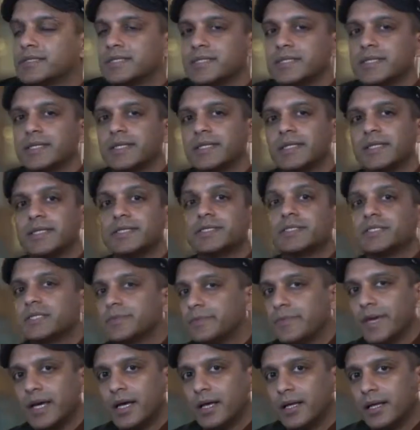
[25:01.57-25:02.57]
see,
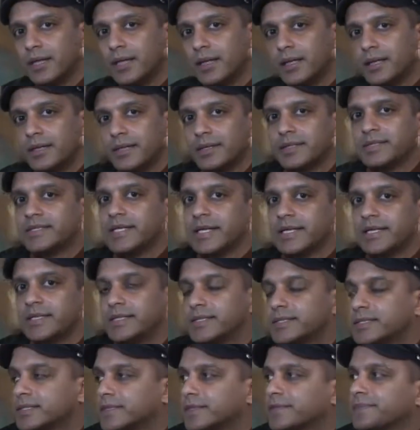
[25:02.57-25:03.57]
smell,
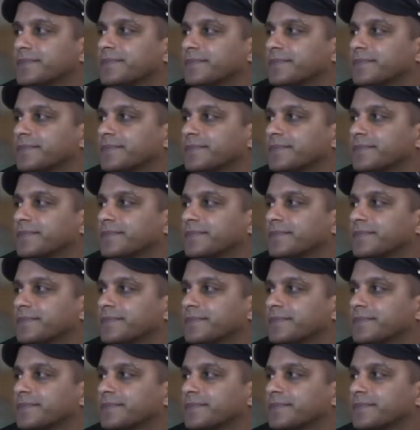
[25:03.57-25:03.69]
taste.